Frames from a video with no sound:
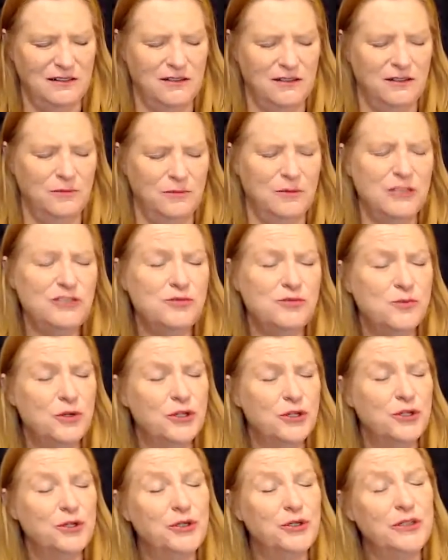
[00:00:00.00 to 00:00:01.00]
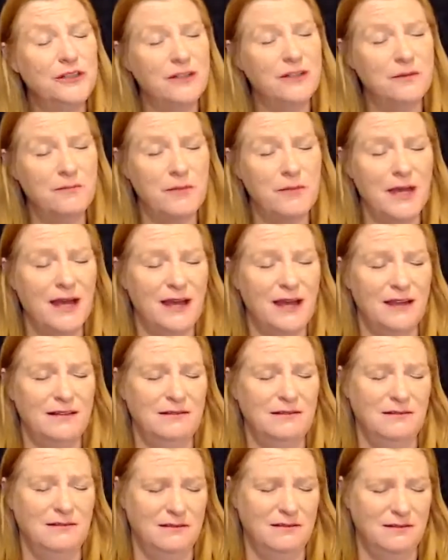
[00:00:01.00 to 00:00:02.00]
much more good than bad,
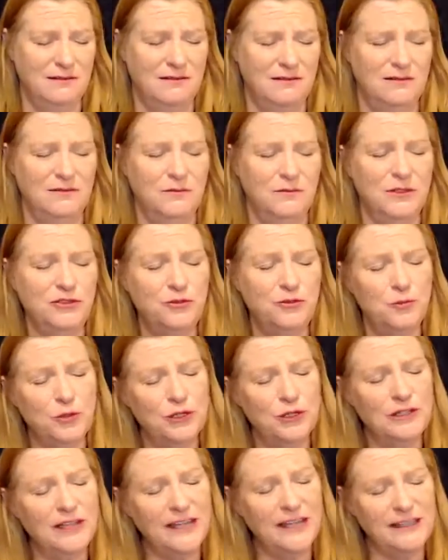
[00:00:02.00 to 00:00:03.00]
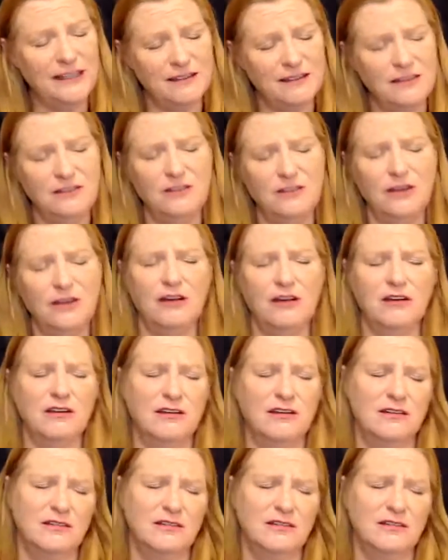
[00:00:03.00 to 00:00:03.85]
much more light than dark,